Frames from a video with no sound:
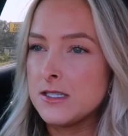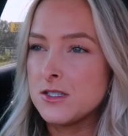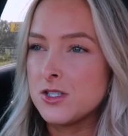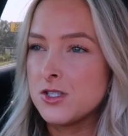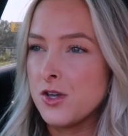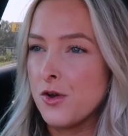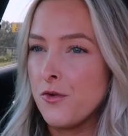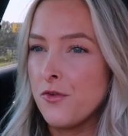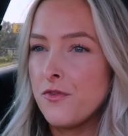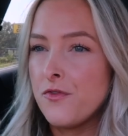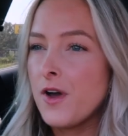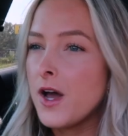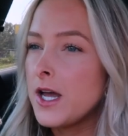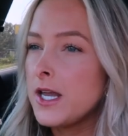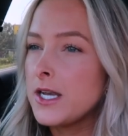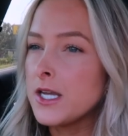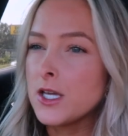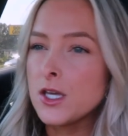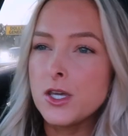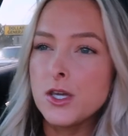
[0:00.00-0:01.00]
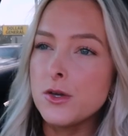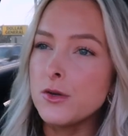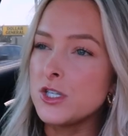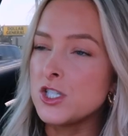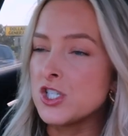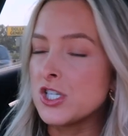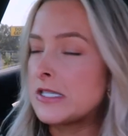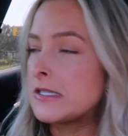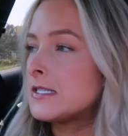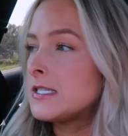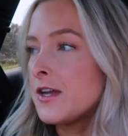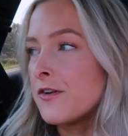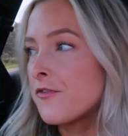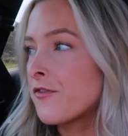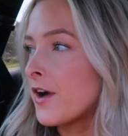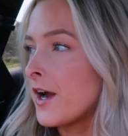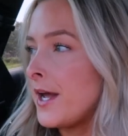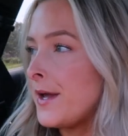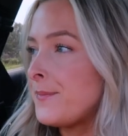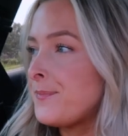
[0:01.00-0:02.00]
It's so fun and cute and just
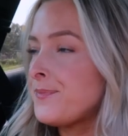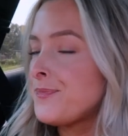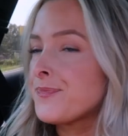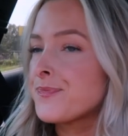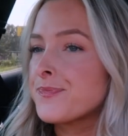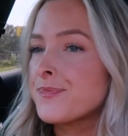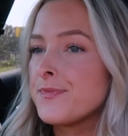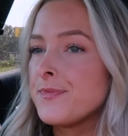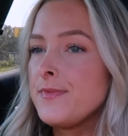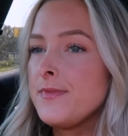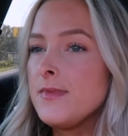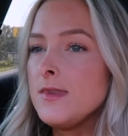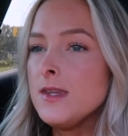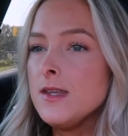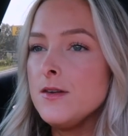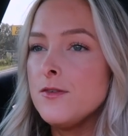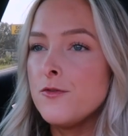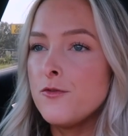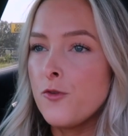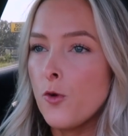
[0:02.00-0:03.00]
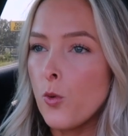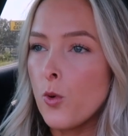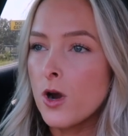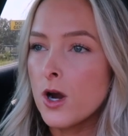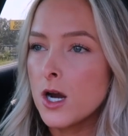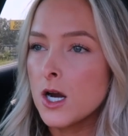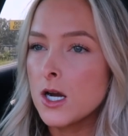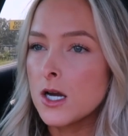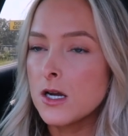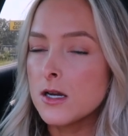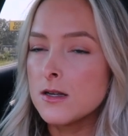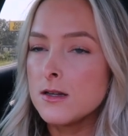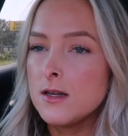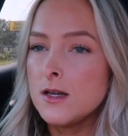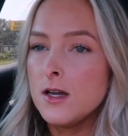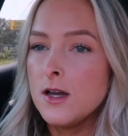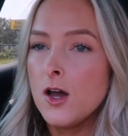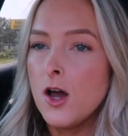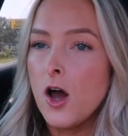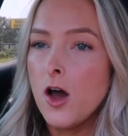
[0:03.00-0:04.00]
different for
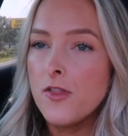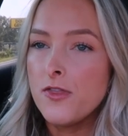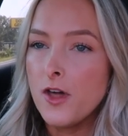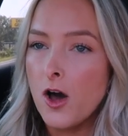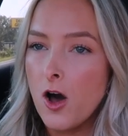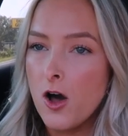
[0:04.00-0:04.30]
the